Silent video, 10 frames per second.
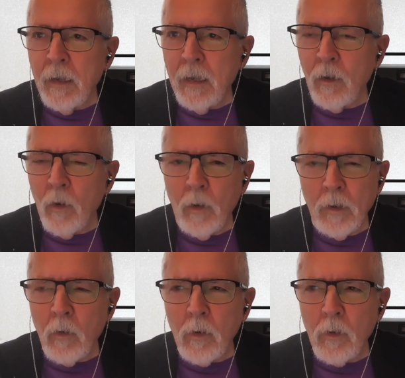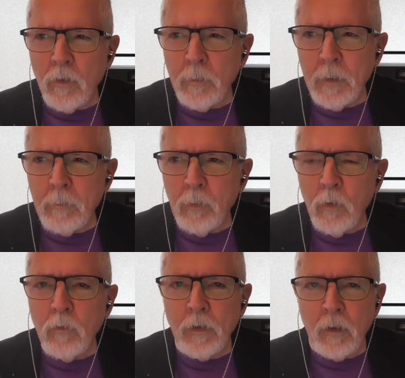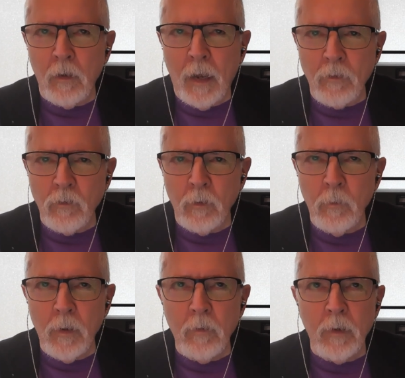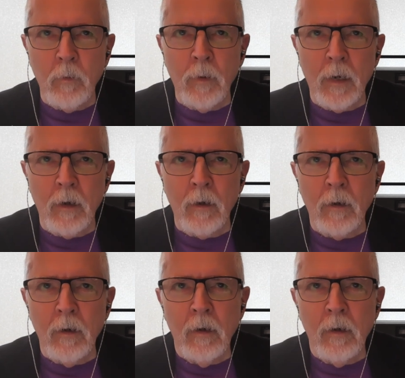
it all ought to be improving a lot. So I'm wondering where,